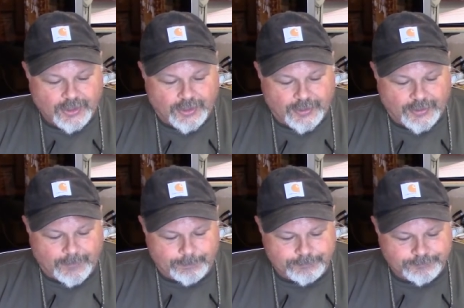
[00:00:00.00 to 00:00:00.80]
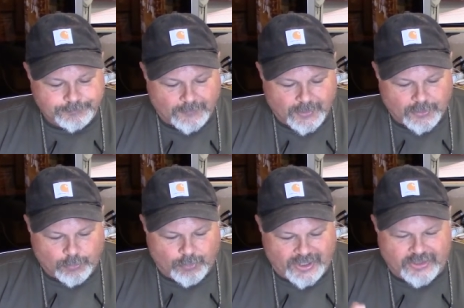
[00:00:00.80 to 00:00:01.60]

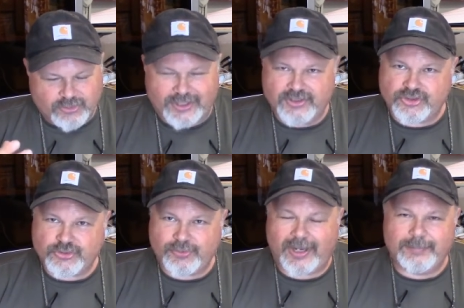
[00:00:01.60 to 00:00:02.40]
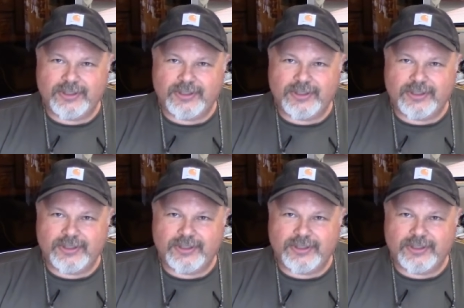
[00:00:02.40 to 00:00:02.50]
When I try to describe